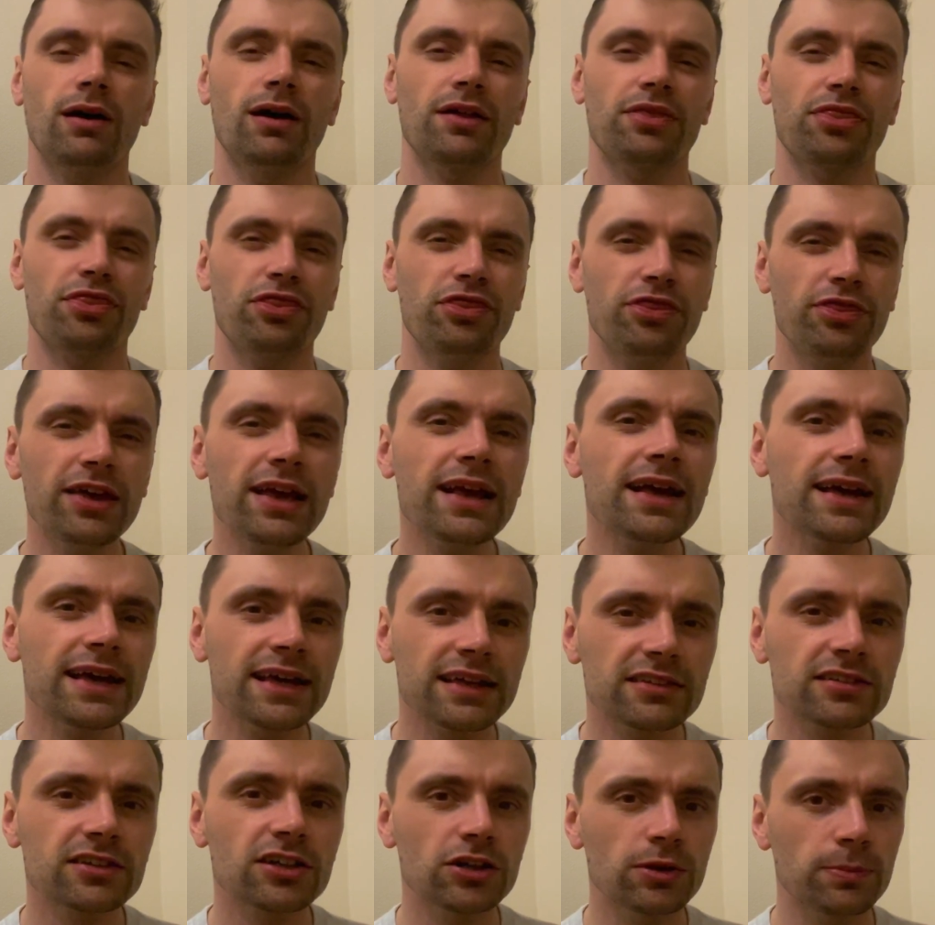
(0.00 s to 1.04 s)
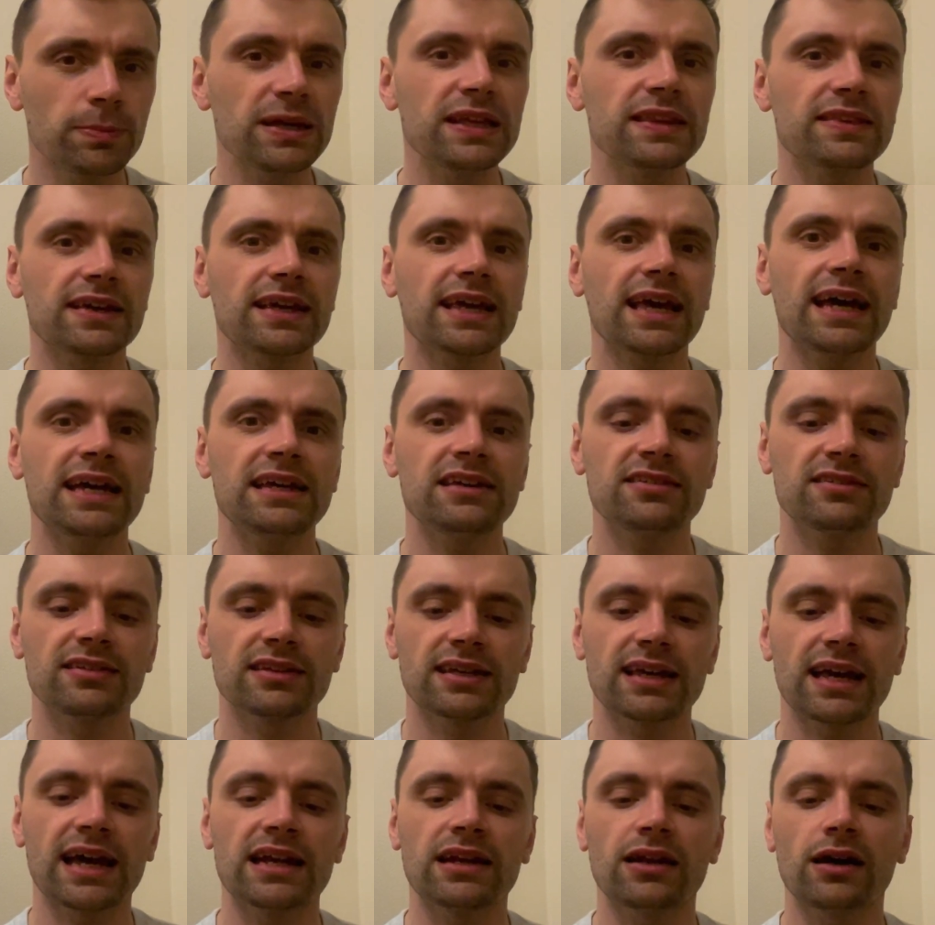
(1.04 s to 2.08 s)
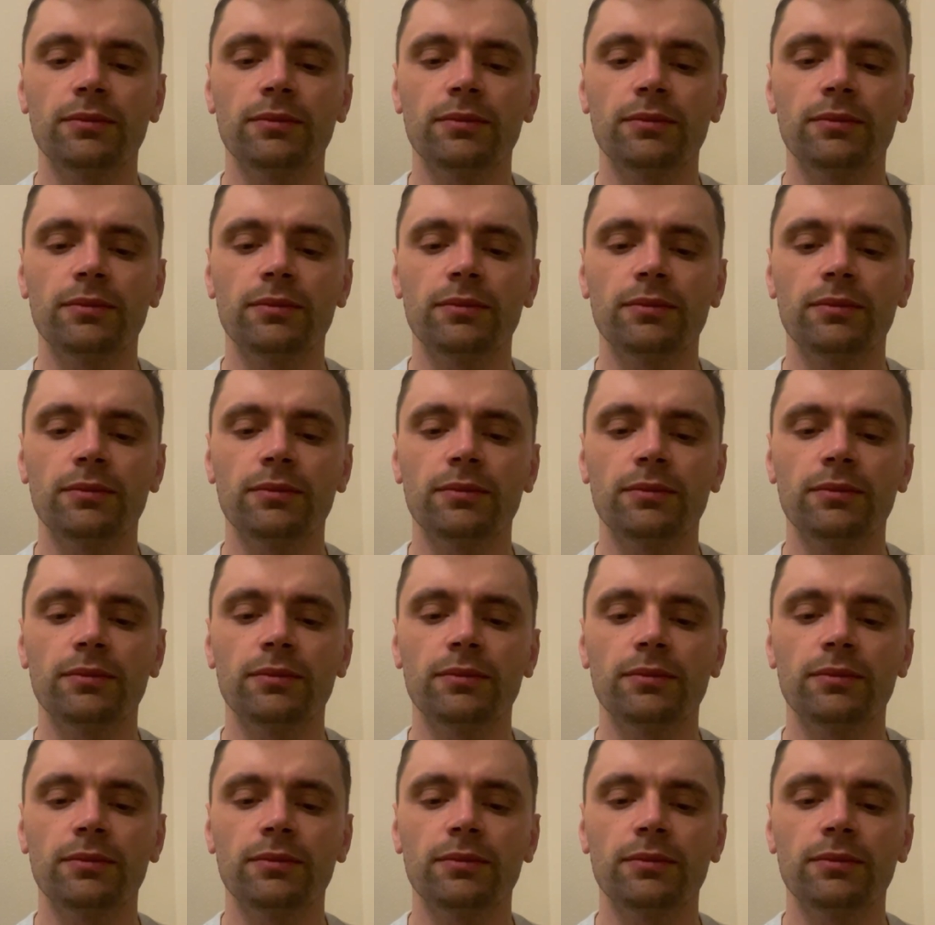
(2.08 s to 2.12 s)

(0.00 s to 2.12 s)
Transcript: I think it's going to be the case again.